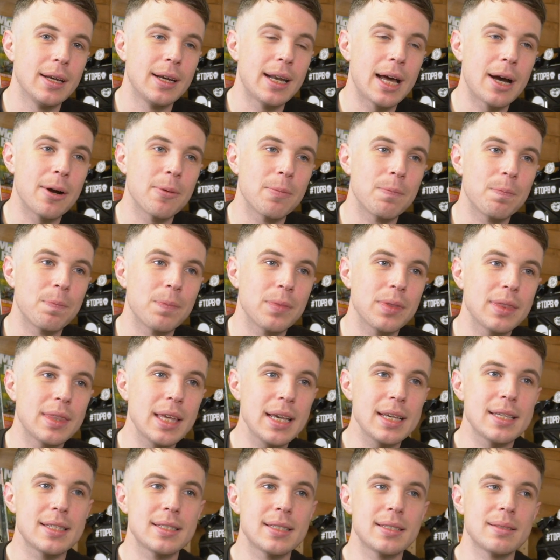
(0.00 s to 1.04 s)
Now,
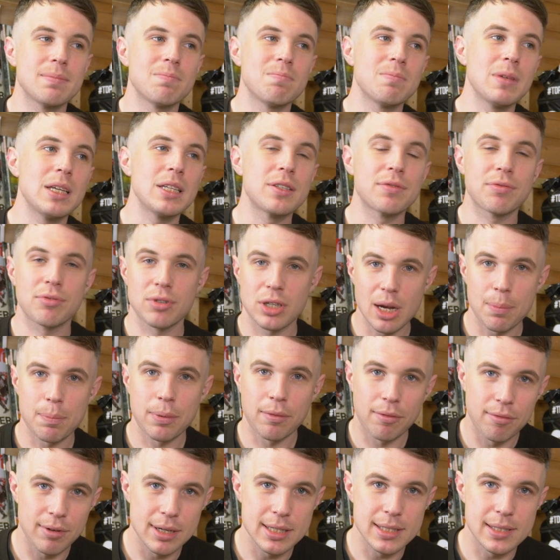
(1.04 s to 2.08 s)
this is for a
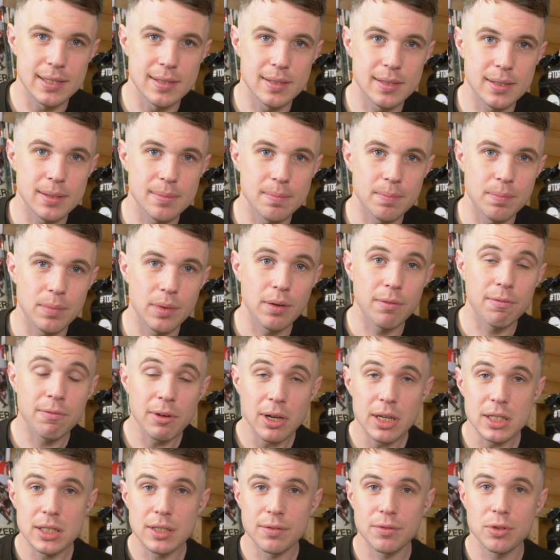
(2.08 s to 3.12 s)
couple of reasons.
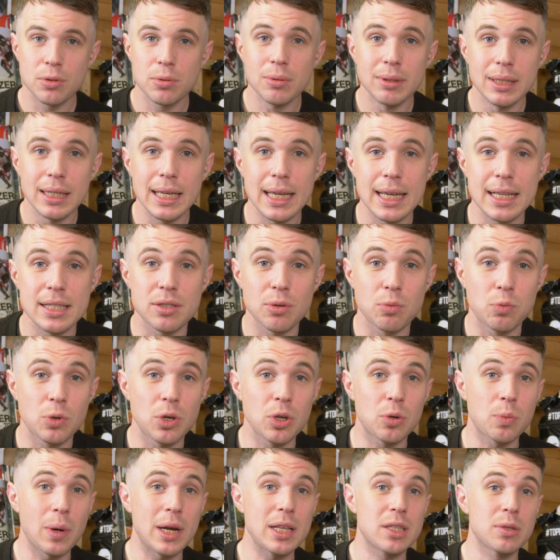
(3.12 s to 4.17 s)
First of all, it's a
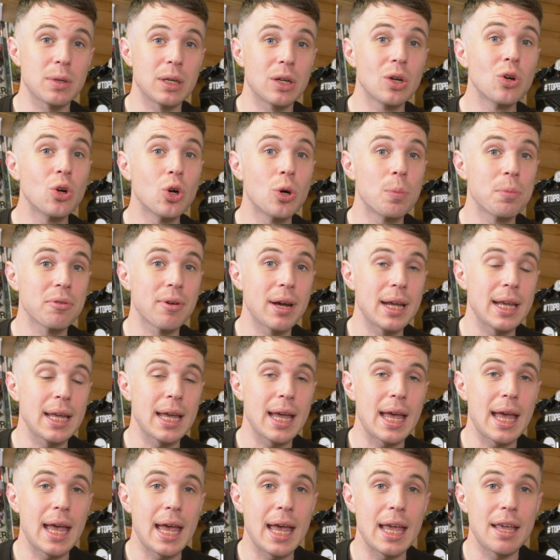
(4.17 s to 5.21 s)
good way to incorporate
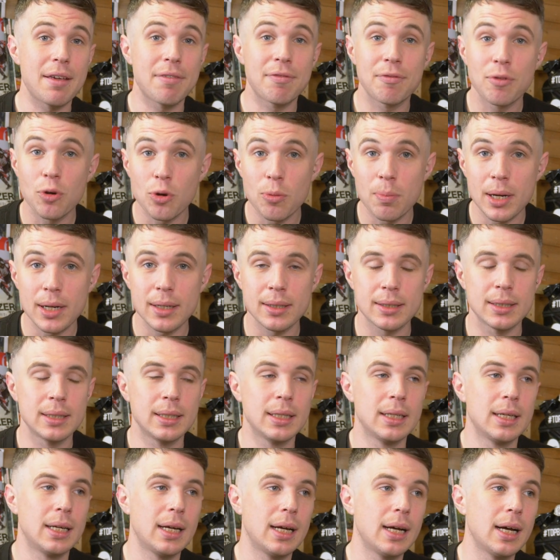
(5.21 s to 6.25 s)
a 4-bar
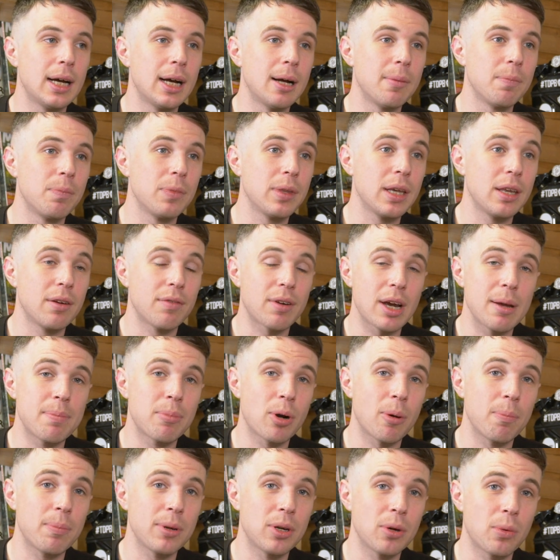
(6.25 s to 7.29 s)
in a very
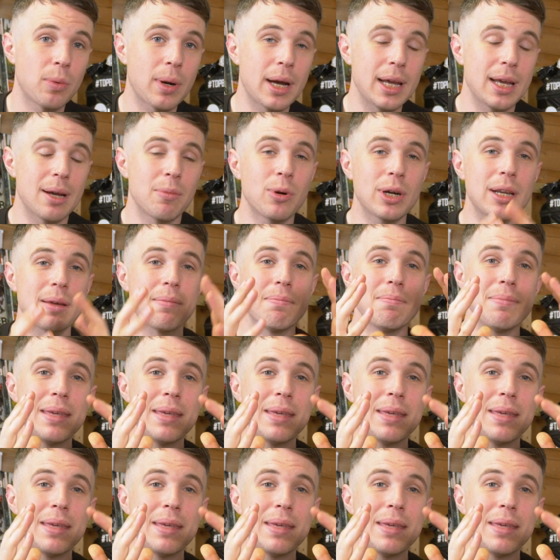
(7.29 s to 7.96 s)
popular way. And what it